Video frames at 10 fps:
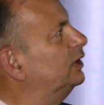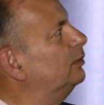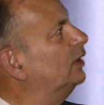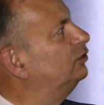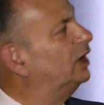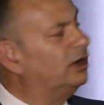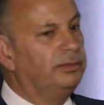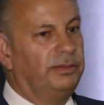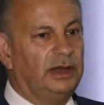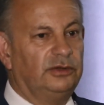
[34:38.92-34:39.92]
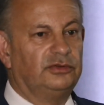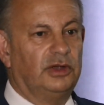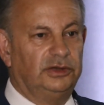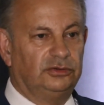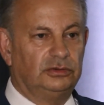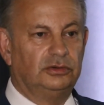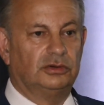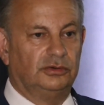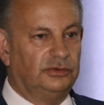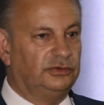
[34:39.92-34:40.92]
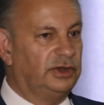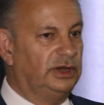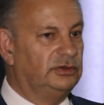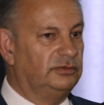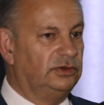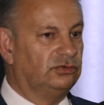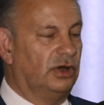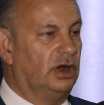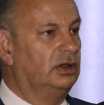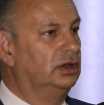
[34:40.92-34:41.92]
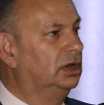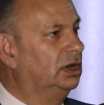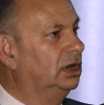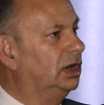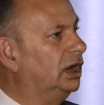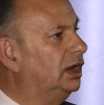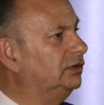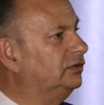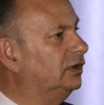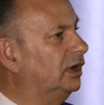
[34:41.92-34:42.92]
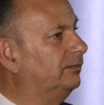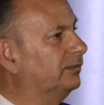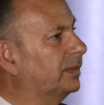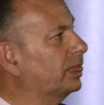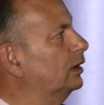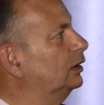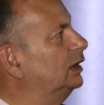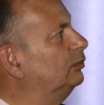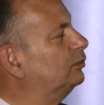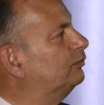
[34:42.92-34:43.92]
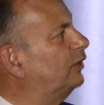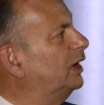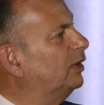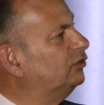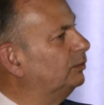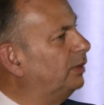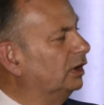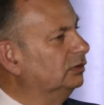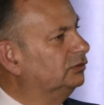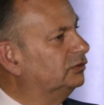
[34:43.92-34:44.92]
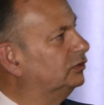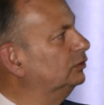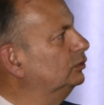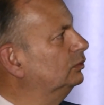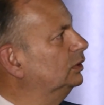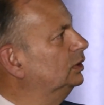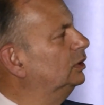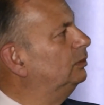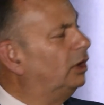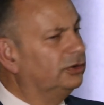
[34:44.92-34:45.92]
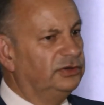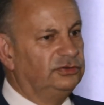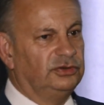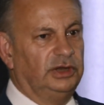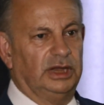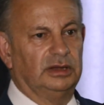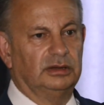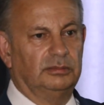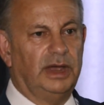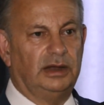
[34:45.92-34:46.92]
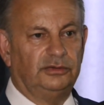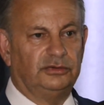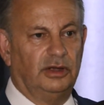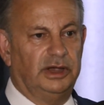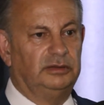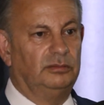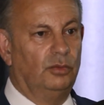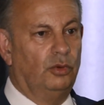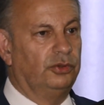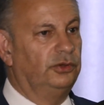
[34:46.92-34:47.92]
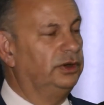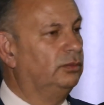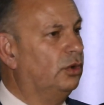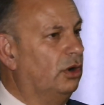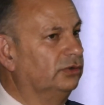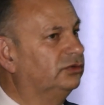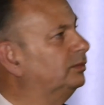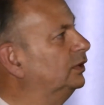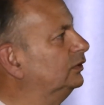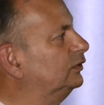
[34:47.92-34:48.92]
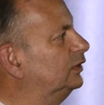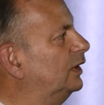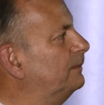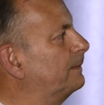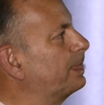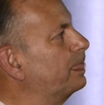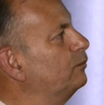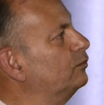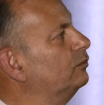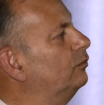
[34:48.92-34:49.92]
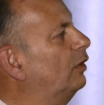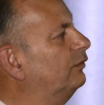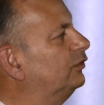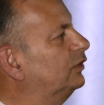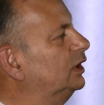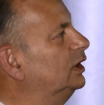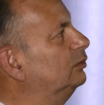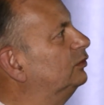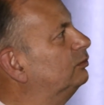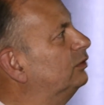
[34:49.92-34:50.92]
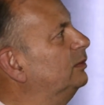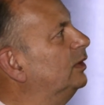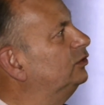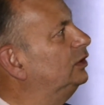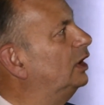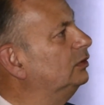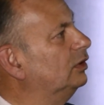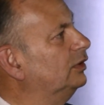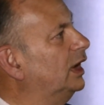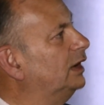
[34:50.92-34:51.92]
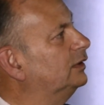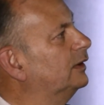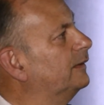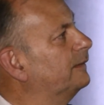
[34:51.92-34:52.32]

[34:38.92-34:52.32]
pretty much how Palestine should look as the state of Israel. And um, he was very much opposed to partitioning Palestine more than it was. But um, Obviously, he was pretty much alone on that.